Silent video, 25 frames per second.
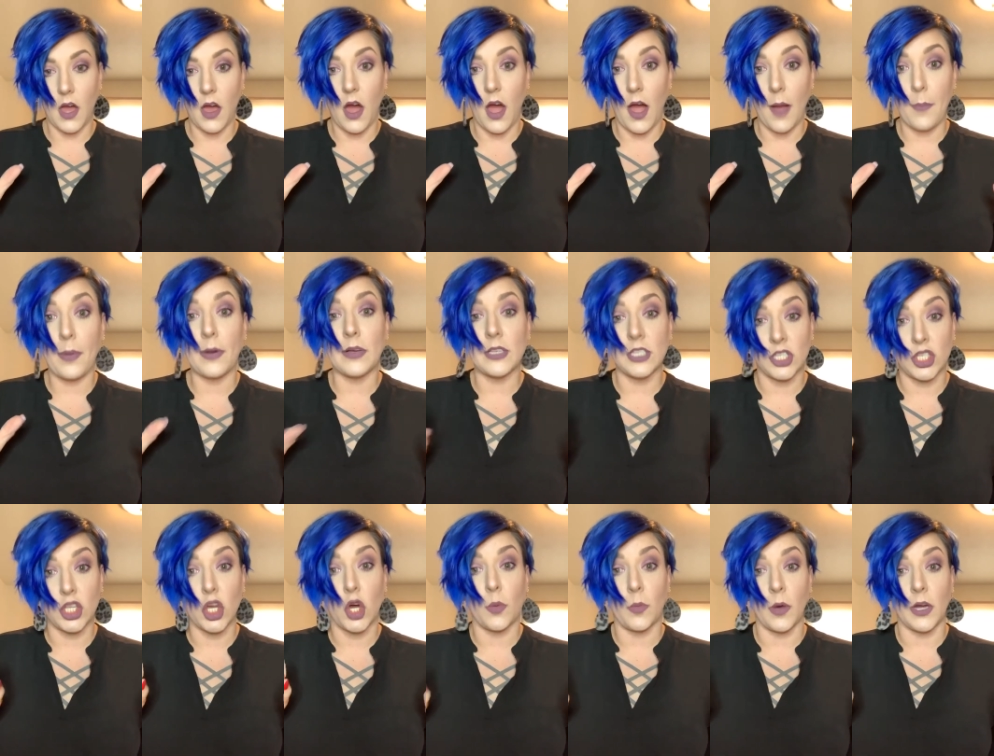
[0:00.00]
I put
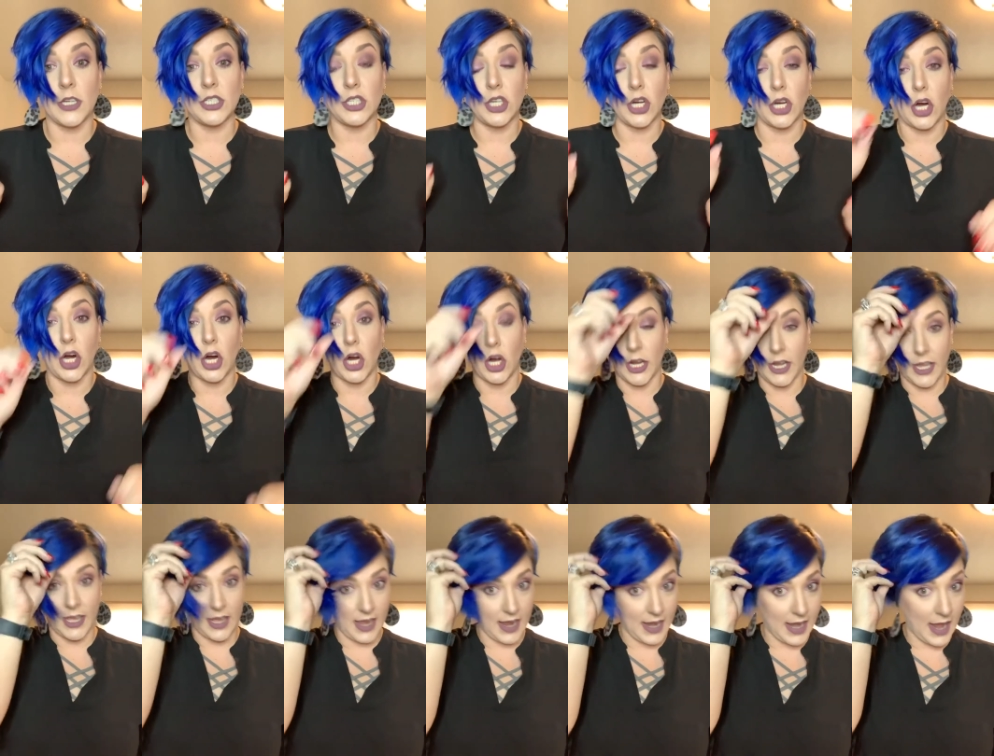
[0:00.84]
so much on
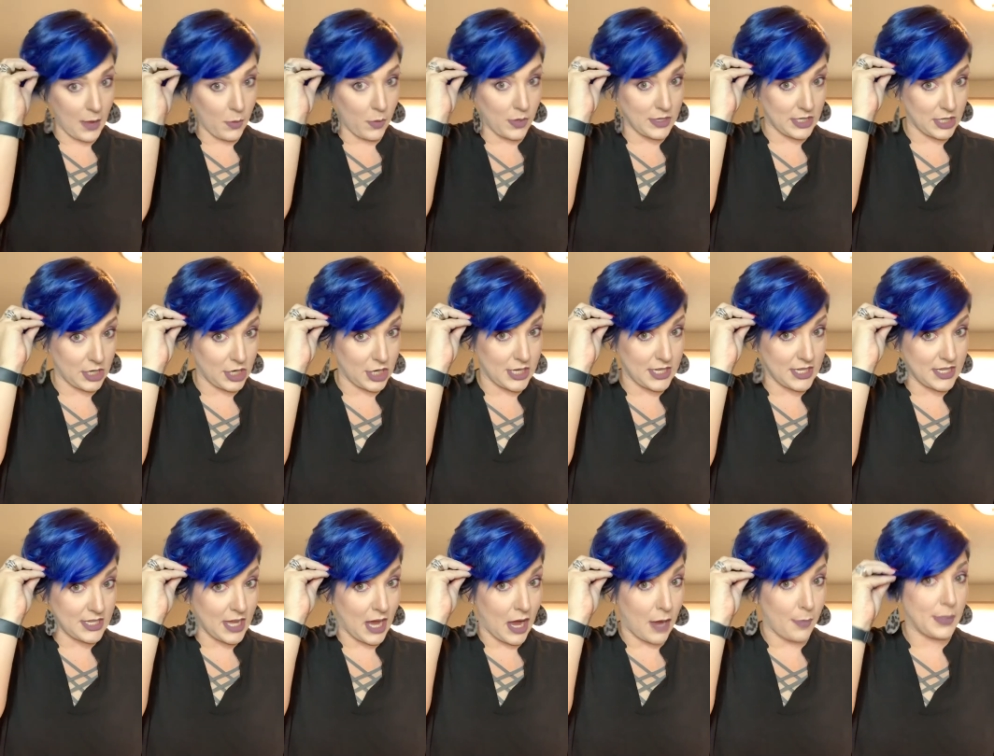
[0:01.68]
it. And I wasn't going to
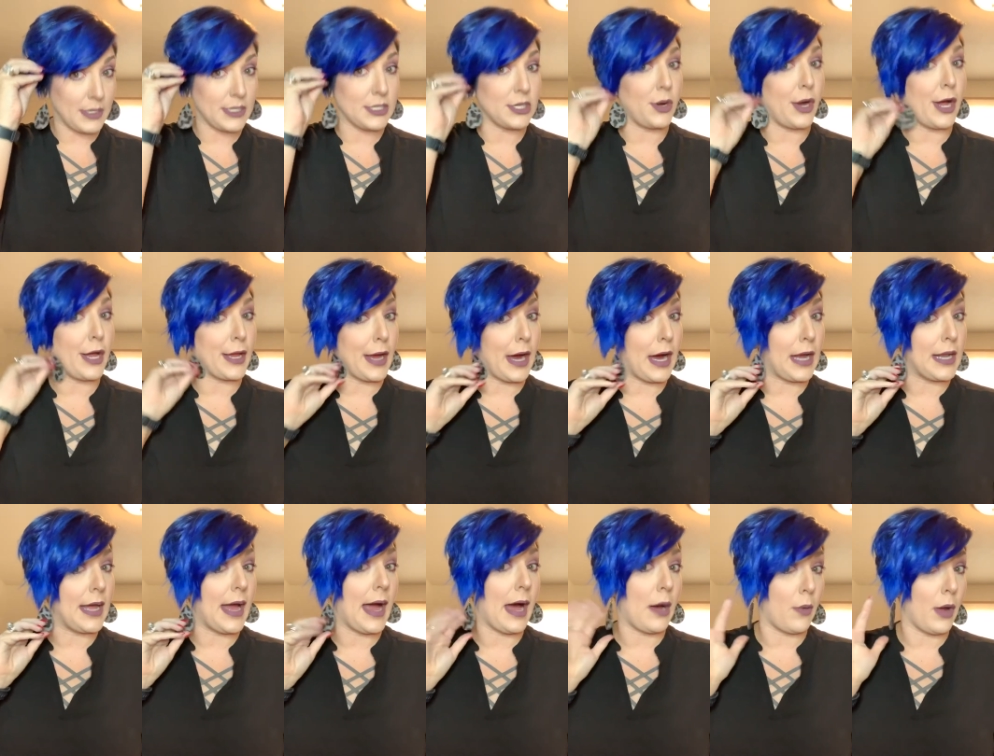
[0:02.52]
stop until I got
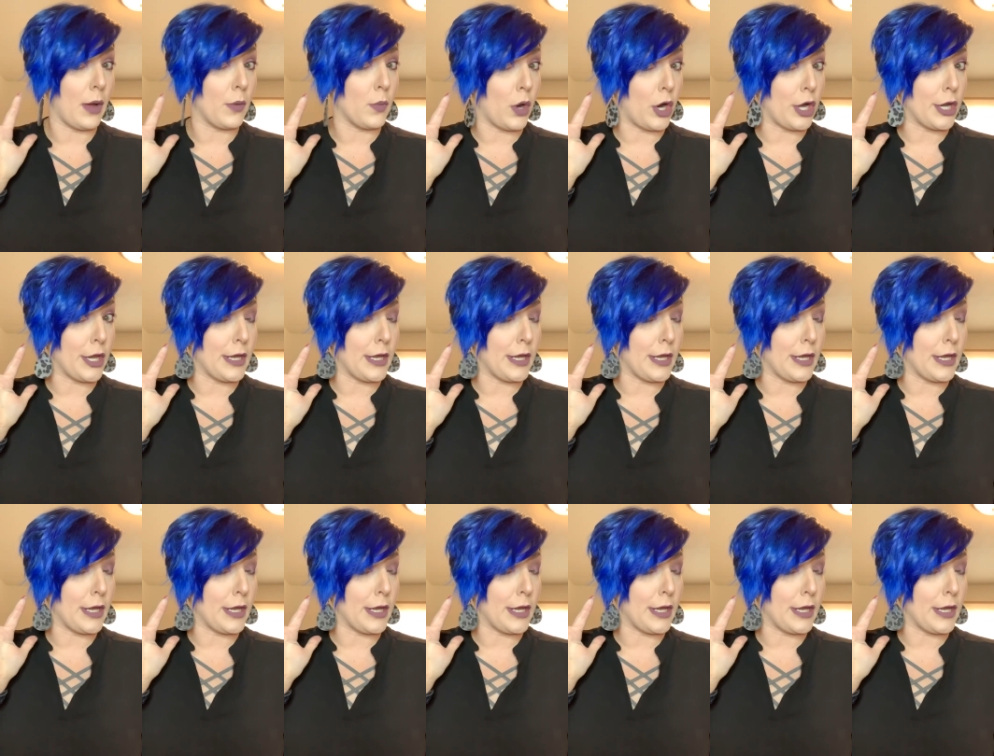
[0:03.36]
it how I wanted.